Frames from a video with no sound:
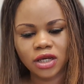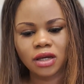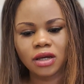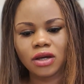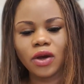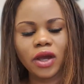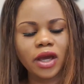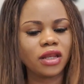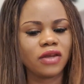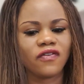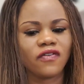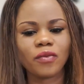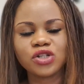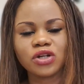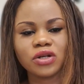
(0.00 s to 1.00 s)
Okay, the
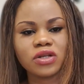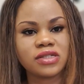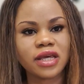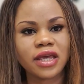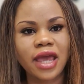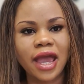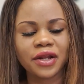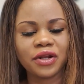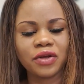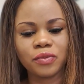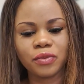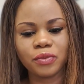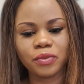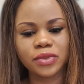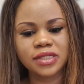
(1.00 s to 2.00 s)
information is there. I cannot
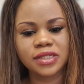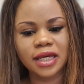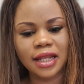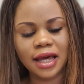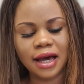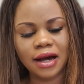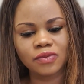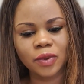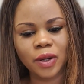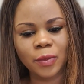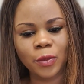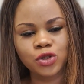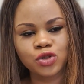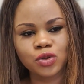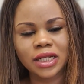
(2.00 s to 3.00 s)
say it out, but I'm
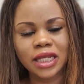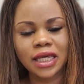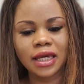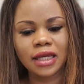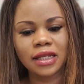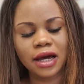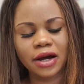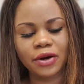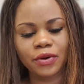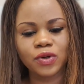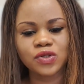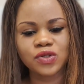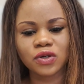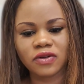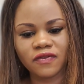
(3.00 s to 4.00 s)
going to link it
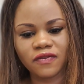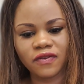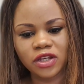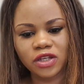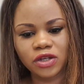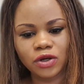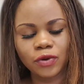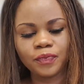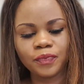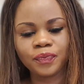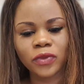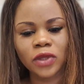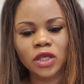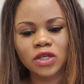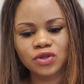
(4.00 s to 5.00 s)
across on the video
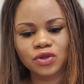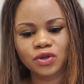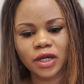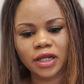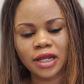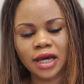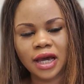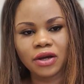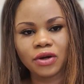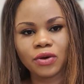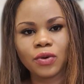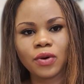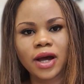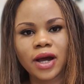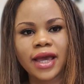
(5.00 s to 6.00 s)
so you can
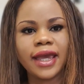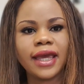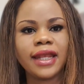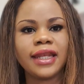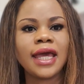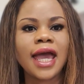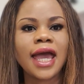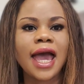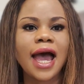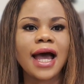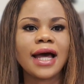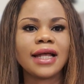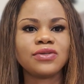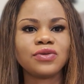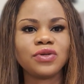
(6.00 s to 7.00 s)
go ahead
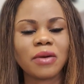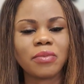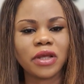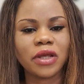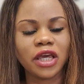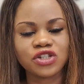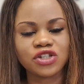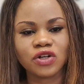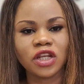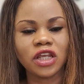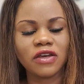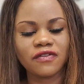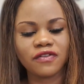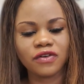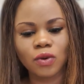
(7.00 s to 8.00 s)
and do the application
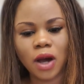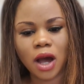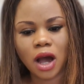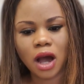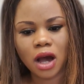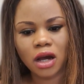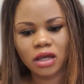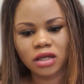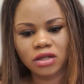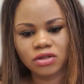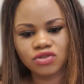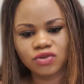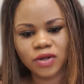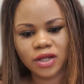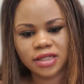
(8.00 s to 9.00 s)
if you are
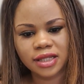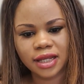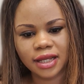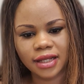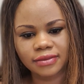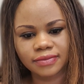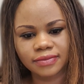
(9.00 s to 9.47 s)
interested.